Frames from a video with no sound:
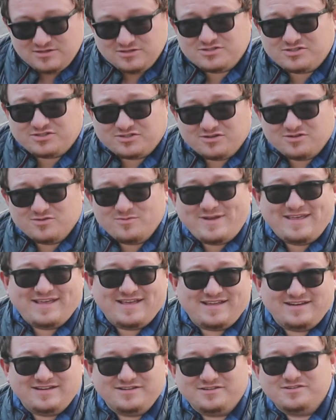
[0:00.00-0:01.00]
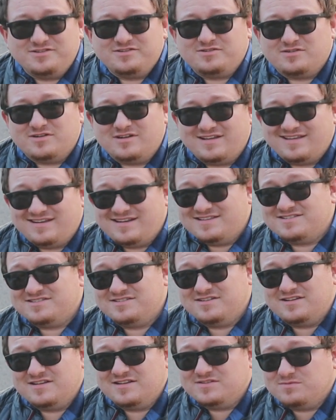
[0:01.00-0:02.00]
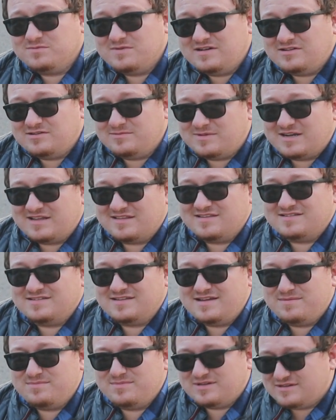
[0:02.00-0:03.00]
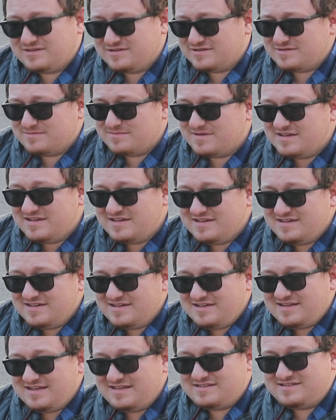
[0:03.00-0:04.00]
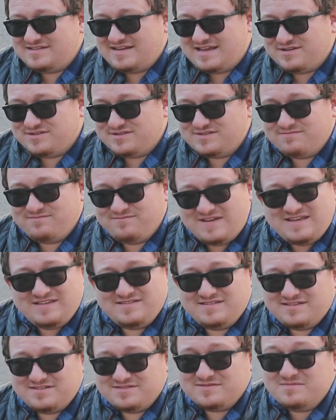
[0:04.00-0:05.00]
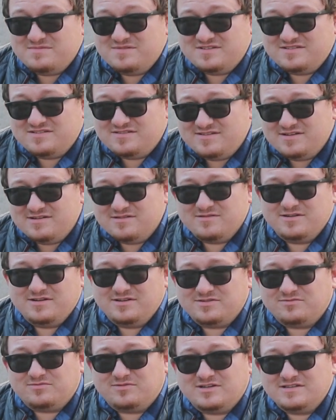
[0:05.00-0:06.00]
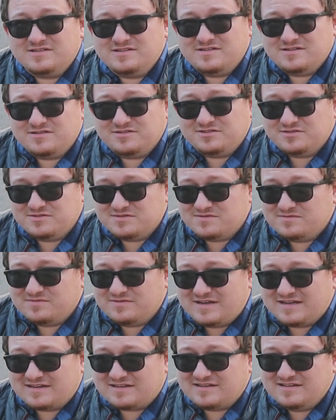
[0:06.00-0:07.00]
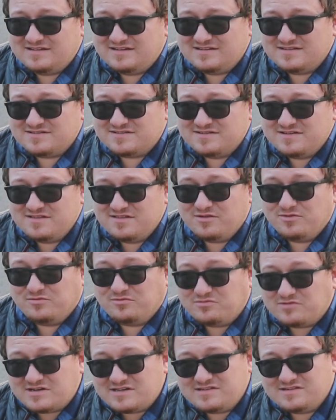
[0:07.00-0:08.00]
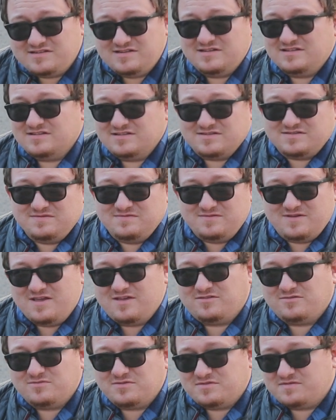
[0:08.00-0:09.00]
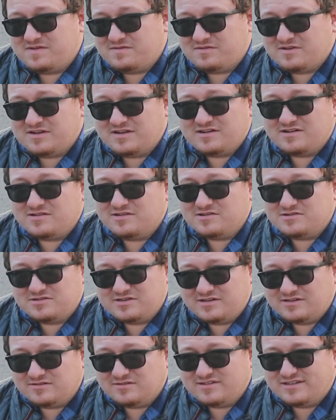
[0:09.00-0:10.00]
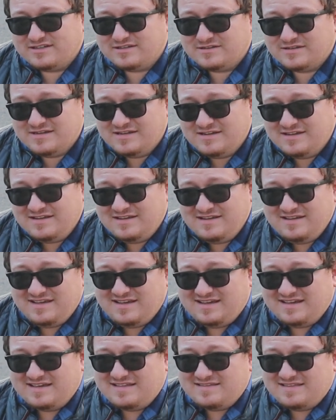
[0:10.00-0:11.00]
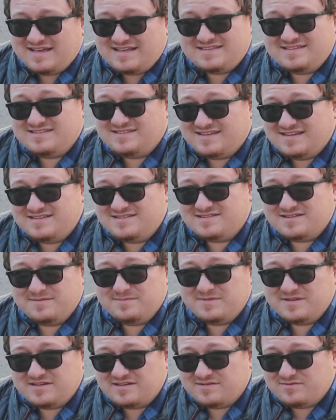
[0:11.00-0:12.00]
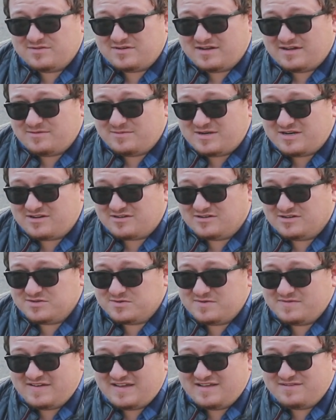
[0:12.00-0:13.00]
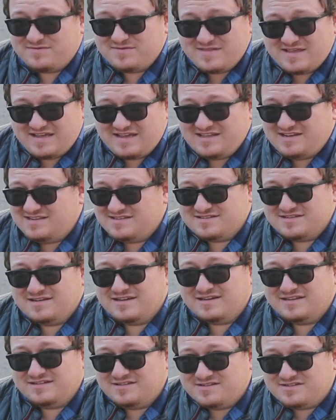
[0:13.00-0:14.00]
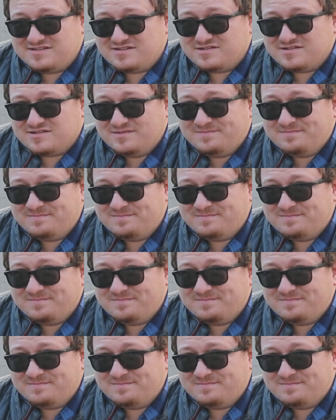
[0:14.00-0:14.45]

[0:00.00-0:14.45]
Sure, we had issues trucking, it's done us well, but at the same time, it's now facing some serious rust issues. In fact, it is the rustiest vehicle we've ever had on the channel now. And that says something given how many cars we've had from the 80s and 90s here.